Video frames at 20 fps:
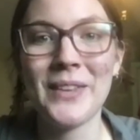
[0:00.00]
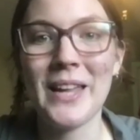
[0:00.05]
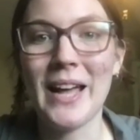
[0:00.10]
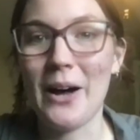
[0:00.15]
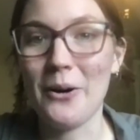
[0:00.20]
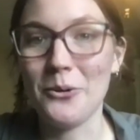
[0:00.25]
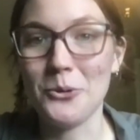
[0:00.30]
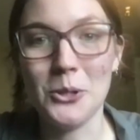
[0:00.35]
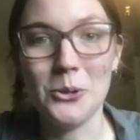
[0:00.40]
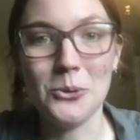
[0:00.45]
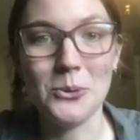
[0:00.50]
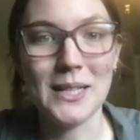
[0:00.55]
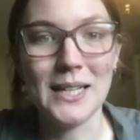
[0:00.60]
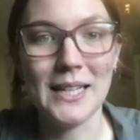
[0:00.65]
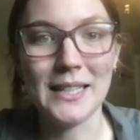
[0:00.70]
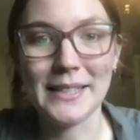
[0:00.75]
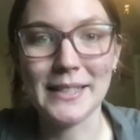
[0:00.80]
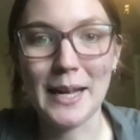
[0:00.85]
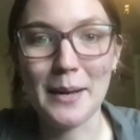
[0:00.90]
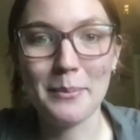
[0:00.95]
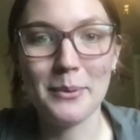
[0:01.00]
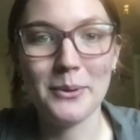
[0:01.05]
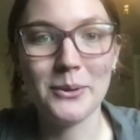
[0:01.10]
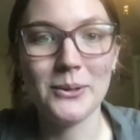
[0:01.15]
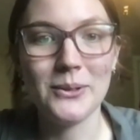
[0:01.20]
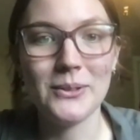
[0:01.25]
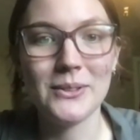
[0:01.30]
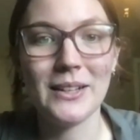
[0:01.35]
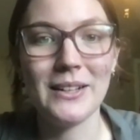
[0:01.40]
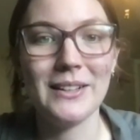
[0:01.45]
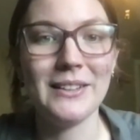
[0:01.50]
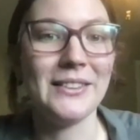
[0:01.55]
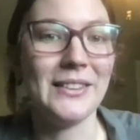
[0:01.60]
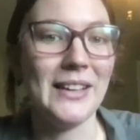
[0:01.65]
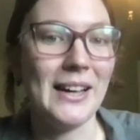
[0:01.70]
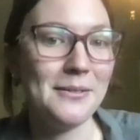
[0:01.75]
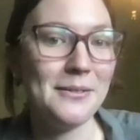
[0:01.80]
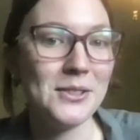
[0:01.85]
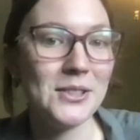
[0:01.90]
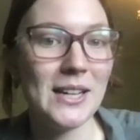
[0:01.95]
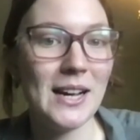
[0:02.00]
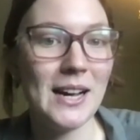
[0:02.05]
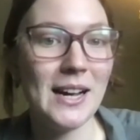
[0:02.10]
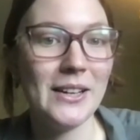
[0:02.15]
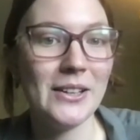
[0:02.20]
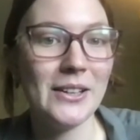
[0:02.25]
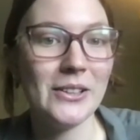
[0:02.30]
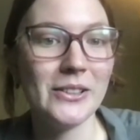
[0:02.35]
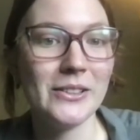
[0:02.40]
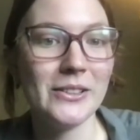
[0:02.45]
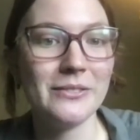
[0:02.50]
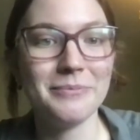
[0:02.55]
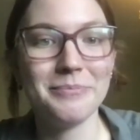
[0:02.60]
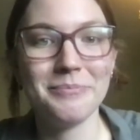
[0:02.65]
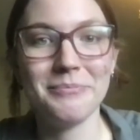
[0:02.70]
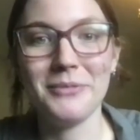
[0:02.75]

how to's and examples, lifestyle,